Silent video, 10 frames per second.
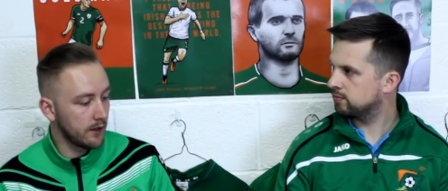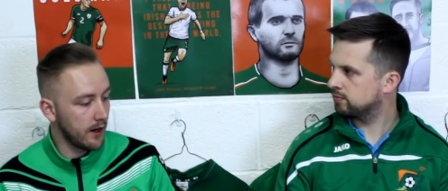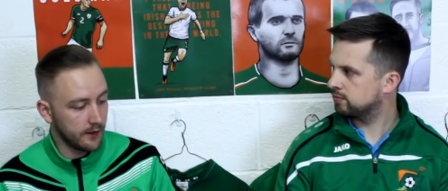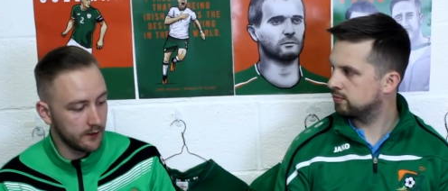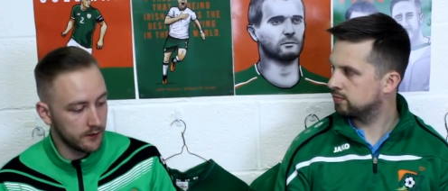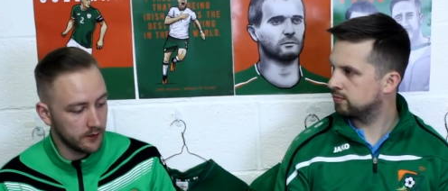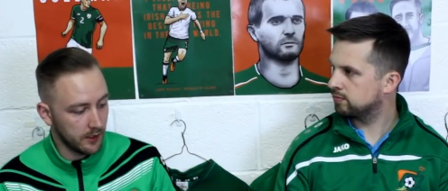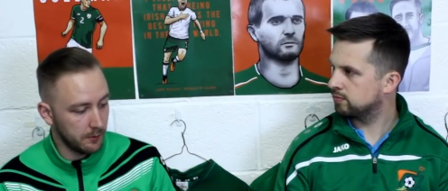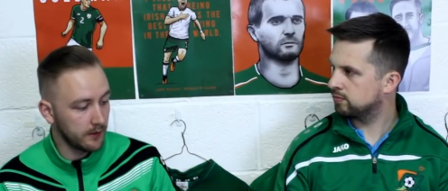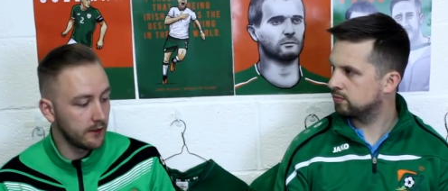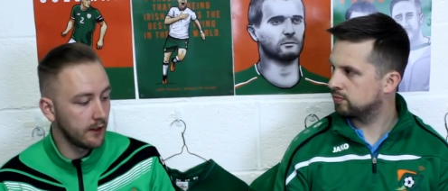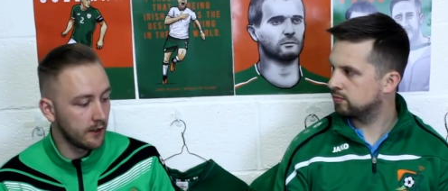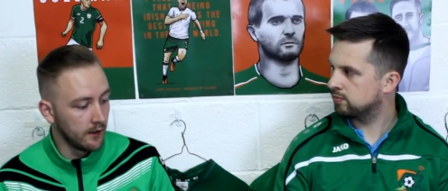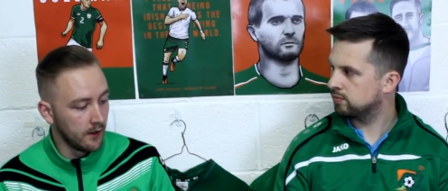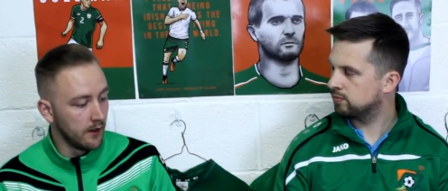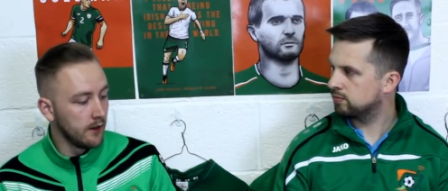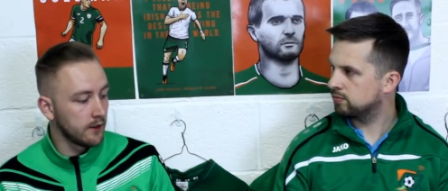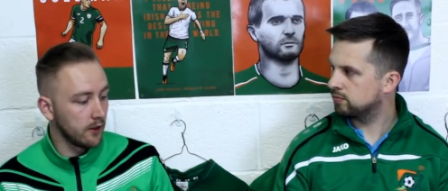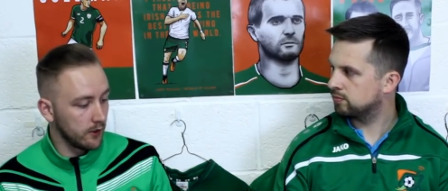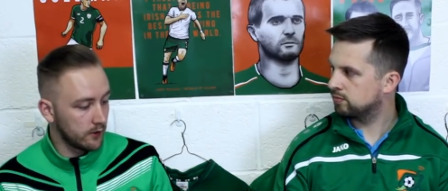Speaker 1: starting in this game. I think
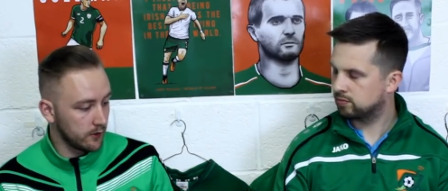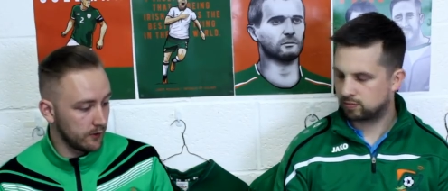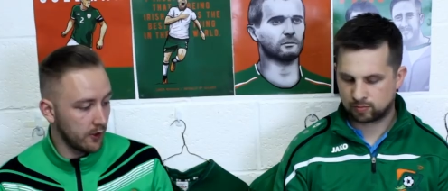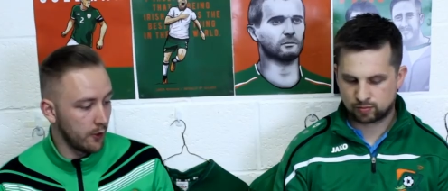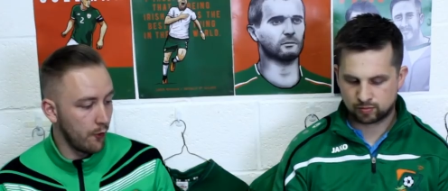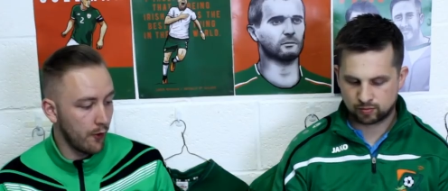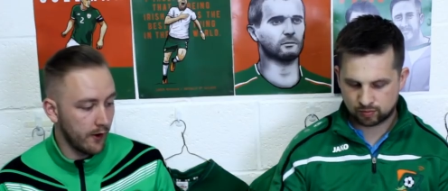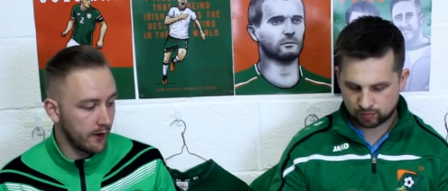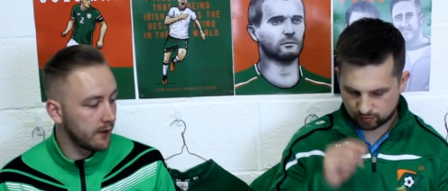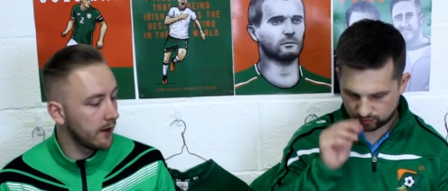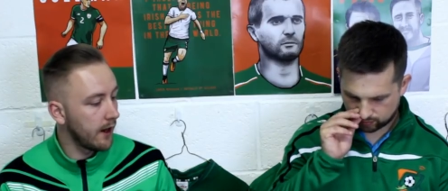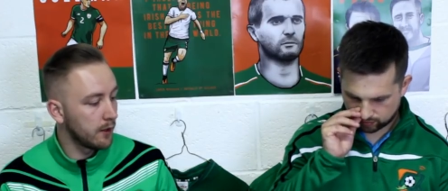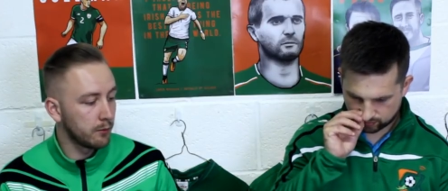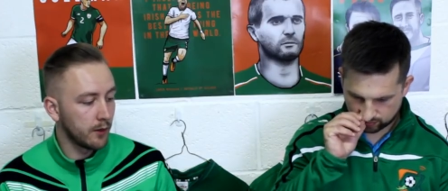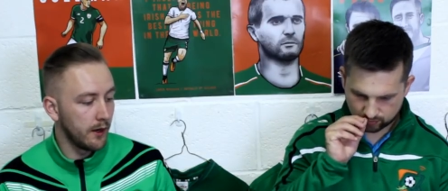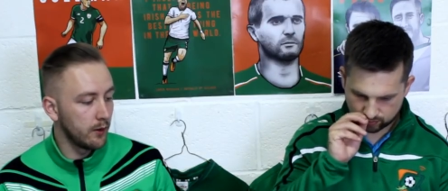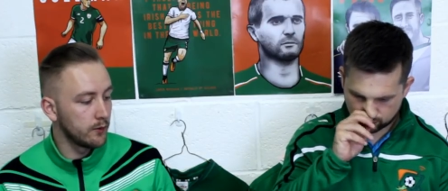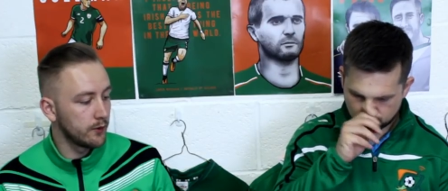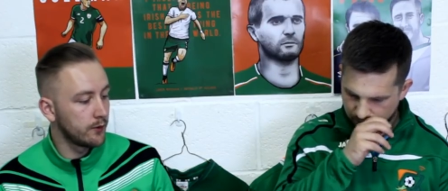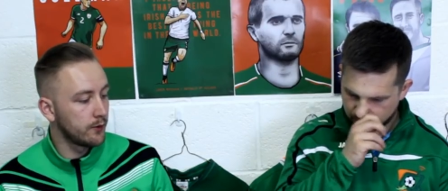the likes of your Hooverhin and your Alan
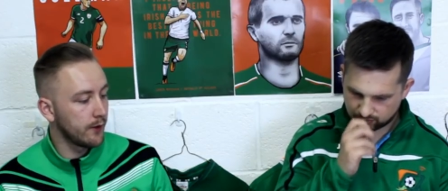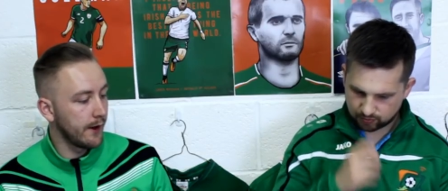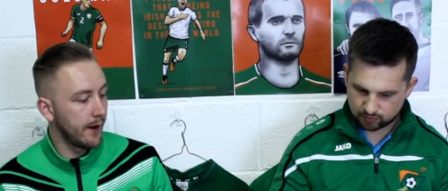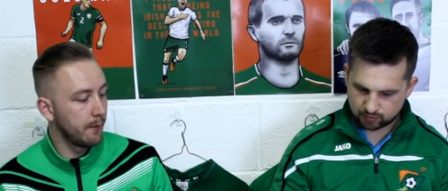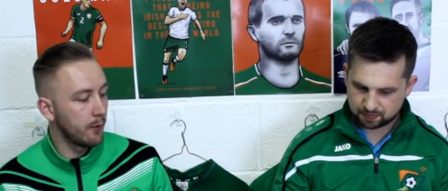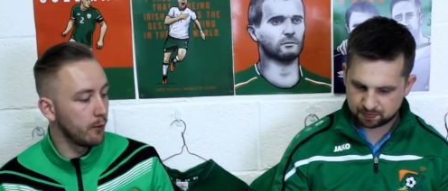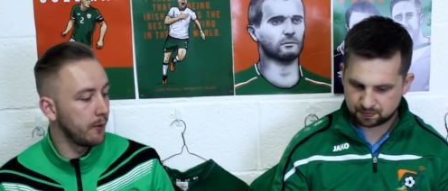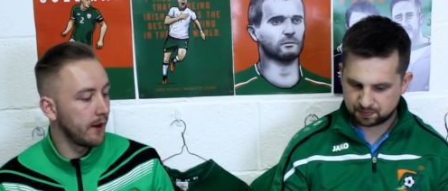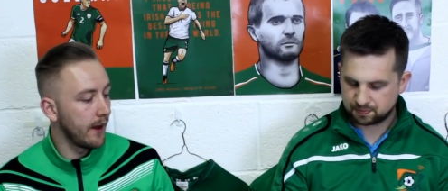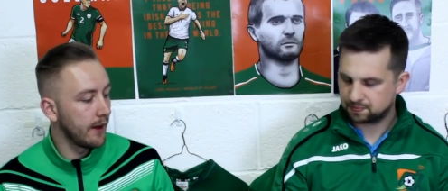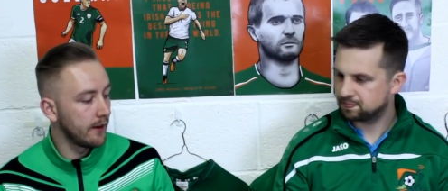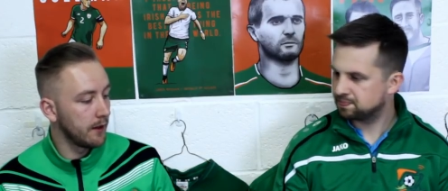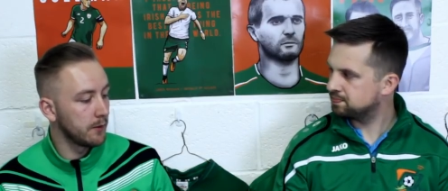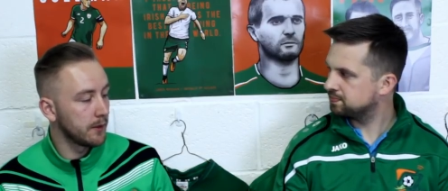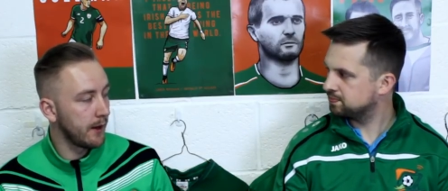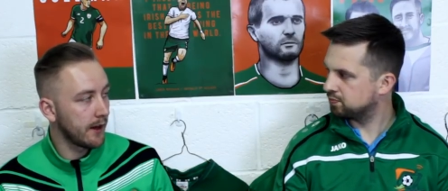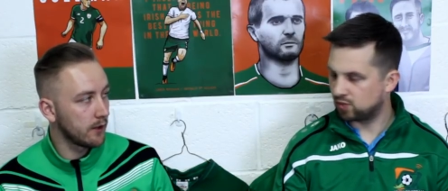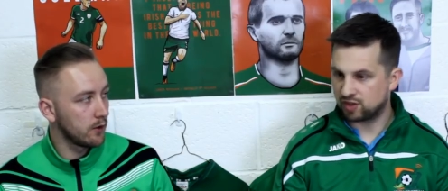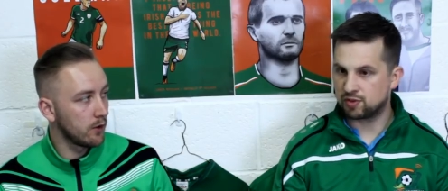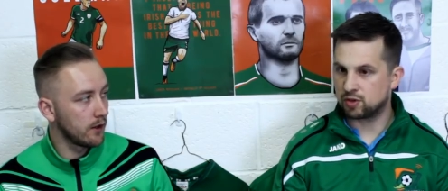Browns um, would be ahead of him in the
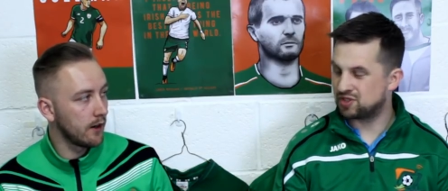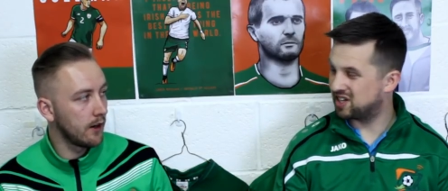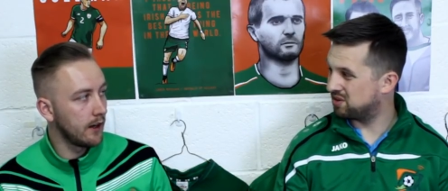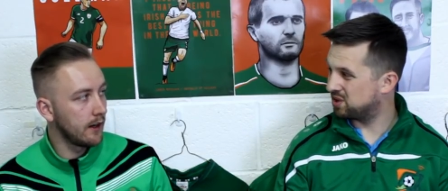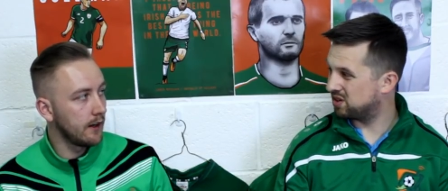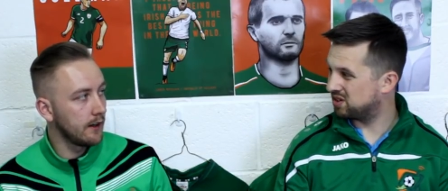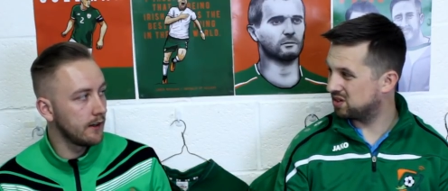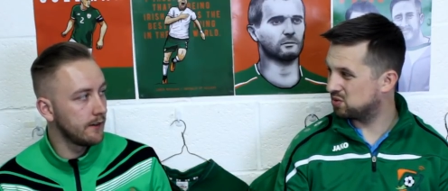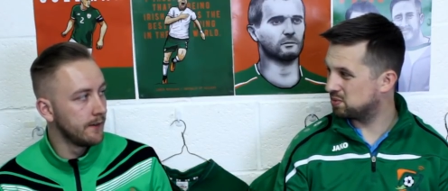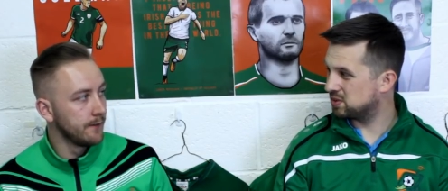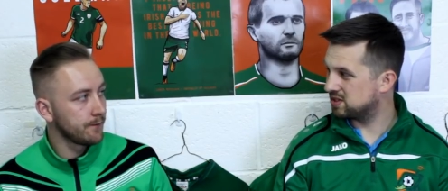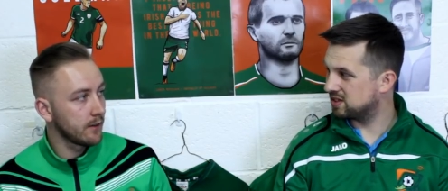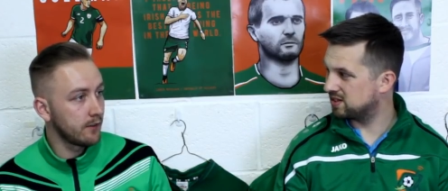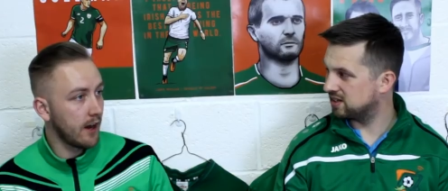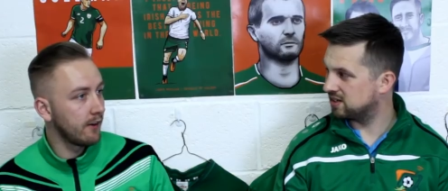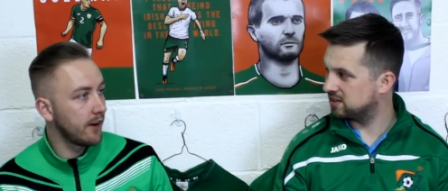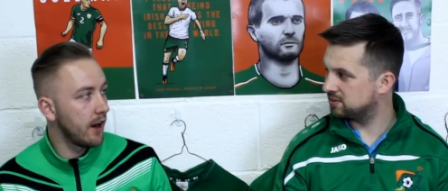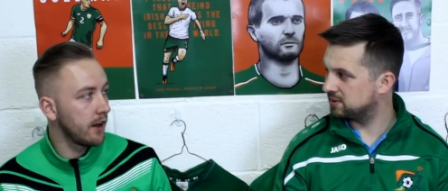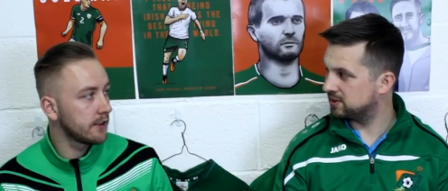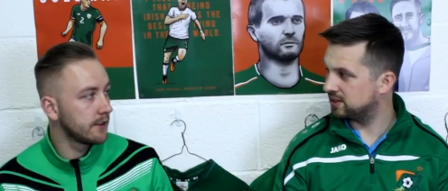pecking
Speaker 2: order. Even O'Dowda, I think, would be slightly...
Speaker 1: Harry
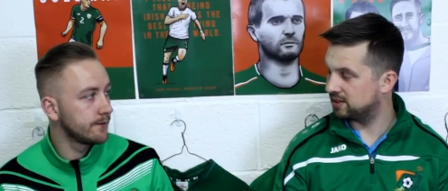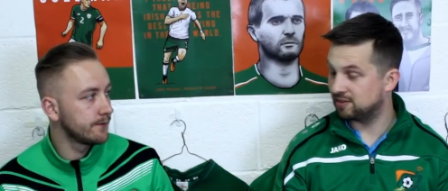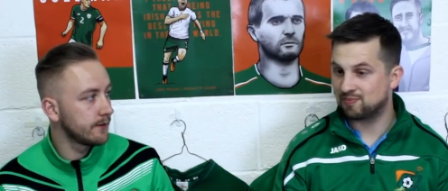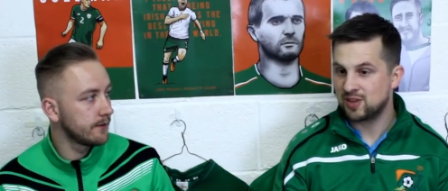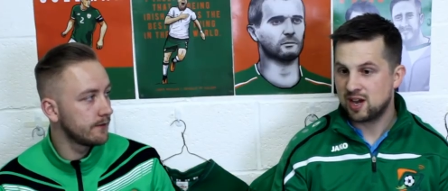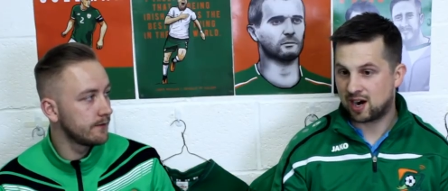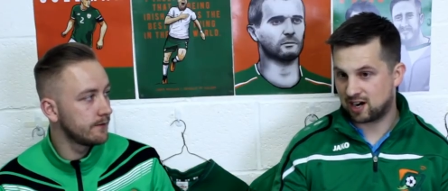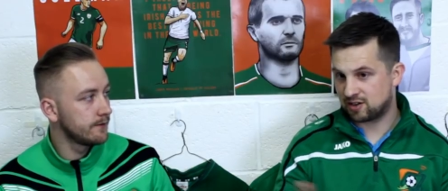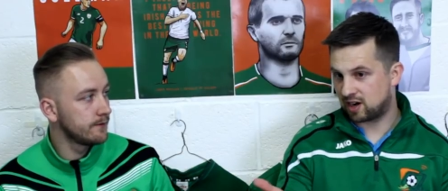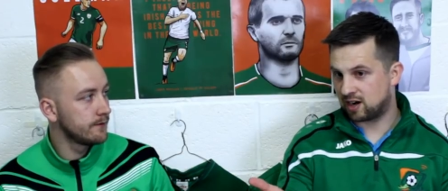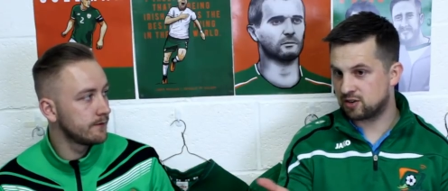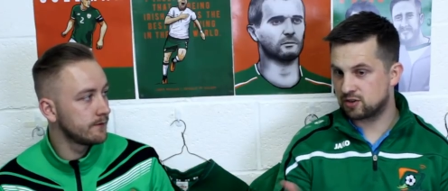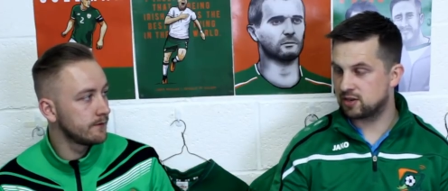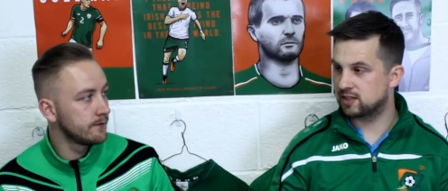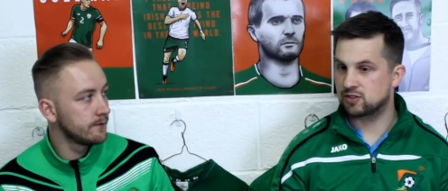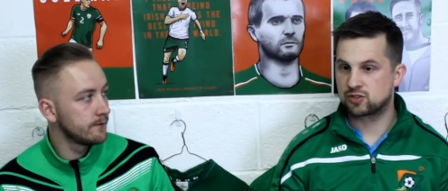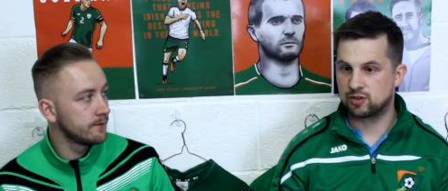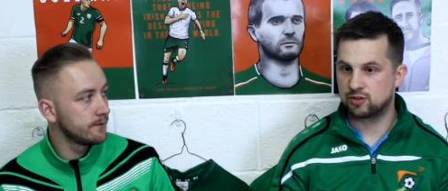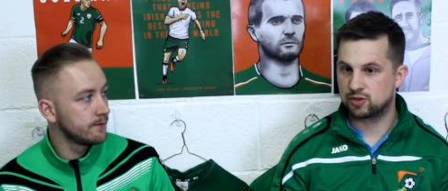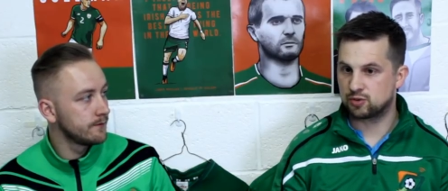Arthur. Yeah.
Speaker 2: Hart, Arthur, like, has
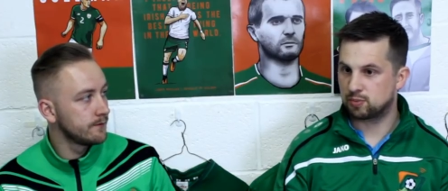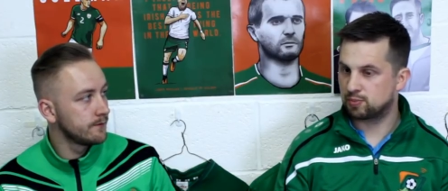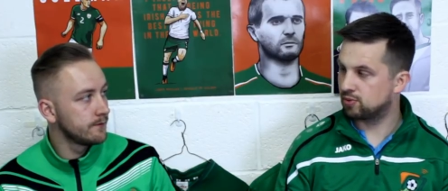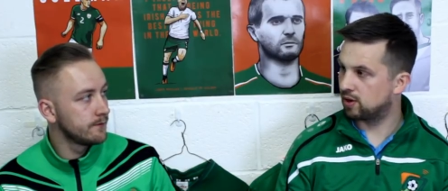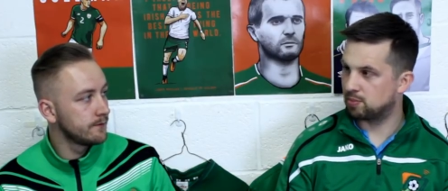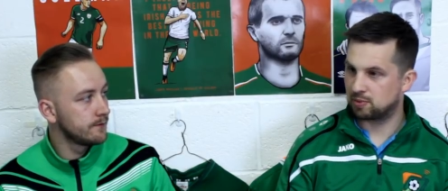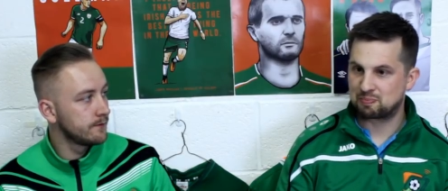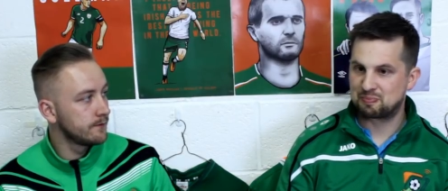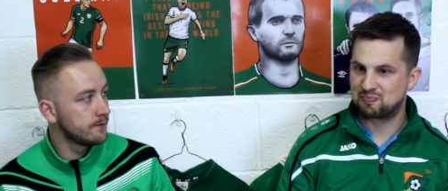turned into a proper...